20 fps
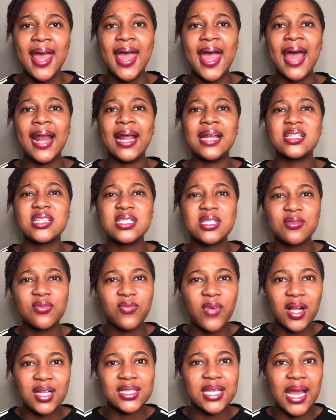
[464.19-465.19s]
And I just
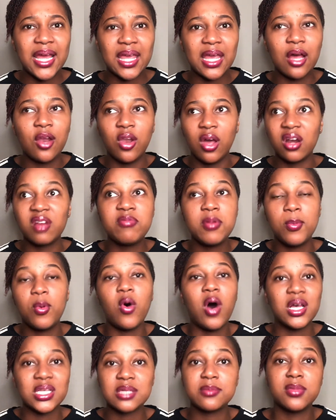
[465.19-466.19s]
felt like a lot of people
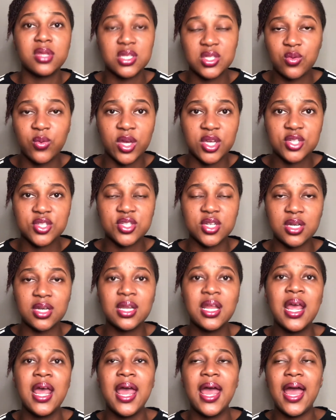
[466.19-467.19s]
were asking me this question.